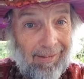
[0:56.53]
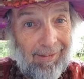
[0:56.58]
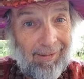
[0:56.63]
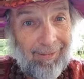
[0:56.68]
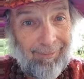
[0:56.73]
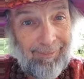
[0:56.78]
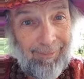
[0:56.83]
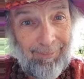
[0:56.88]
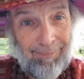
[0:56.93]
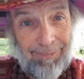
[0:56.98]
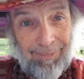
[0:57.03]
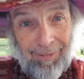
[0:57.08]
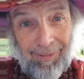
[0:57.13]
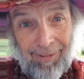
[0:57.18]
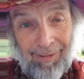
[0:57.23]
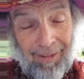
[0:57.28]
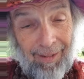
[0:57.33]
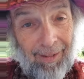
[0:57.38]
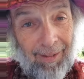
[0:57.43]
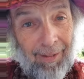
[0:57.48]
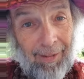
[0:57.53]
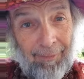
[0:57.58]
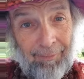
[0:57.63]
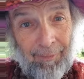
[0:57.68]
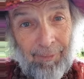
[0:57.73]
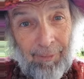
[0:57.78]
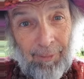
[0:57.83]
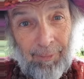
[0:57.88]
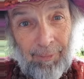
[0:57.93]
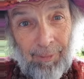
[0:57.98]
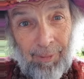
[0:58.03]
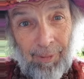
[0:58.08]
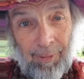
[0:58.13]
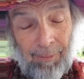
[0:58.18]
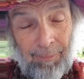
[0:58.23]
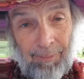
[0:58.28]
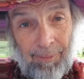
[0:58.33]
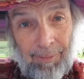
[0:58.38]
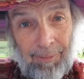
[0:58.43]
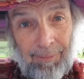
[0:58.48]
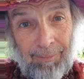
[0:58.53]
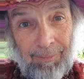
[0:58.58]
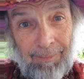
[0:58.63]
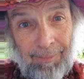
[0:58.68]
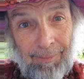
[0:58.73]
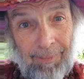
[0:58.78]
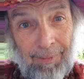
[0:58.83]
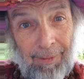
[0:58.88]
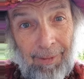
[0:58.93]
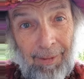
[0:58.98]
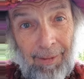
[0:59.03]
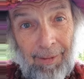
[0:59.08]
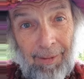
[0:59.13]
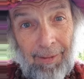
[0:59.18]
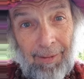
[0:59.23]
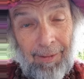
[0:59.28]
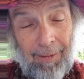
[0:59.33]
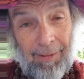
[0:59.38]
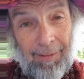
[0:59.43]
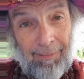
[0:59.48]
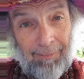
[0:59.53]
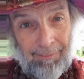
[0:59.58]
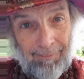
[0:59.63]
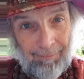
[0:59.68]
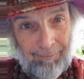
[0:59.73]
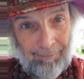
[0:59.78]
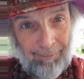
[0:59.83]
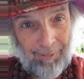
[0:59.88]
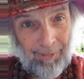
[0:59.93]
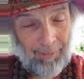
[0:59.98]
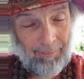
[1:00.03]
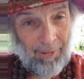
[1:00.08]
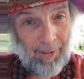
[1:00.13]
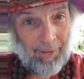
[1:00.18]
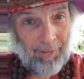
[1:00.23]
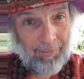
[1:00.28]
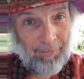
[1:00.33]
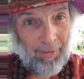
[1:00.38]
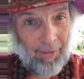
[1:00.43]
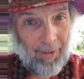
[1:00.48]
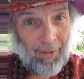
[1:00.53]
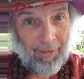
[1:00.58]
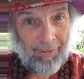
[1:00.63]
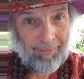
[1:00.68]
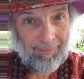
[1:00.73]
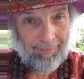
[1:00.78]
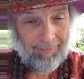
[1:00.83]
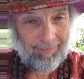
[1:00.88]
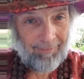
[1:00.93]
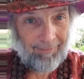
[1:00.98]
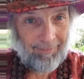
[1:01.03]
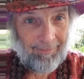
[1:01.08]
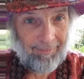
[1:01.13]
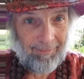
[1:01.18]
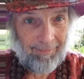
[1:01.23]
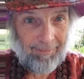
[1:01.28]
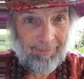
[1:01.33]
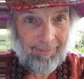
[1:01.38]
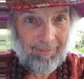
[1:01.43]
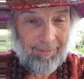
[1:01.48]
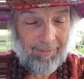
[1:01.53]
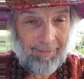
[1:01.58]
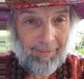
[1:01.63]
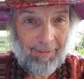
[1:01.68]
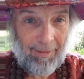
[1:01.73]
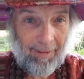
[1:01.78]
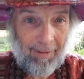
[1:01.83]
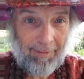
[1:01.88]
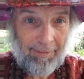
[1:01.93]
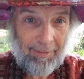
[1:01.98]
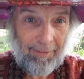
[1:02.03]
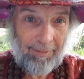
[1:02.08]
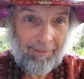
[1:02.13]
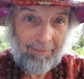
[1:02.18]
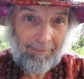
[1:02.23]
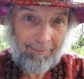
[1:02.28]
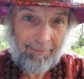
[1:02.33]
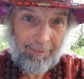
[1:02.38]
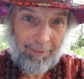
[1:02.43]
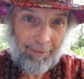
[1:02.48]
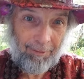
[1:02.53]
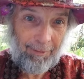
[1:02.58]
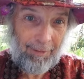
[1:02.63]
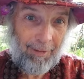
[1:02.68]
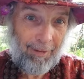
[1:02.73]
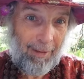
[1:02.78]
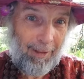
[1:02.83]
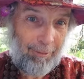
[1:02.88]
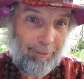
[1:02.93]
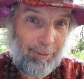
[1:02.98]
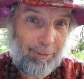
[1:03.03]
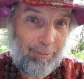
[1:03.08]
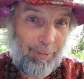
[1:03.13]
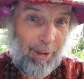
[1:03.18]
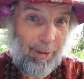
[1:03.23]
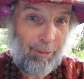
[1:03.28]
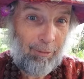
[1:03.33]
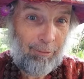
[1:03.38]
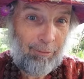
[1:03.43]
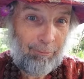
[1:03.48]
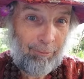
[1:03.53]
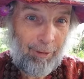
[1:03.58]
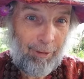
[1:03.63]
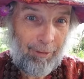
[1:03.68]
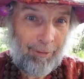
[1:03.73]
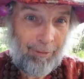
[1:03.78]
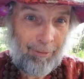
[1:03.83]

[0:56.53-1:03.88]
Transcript: I reply, I have no problem. When I meditate and, you know, get out to about where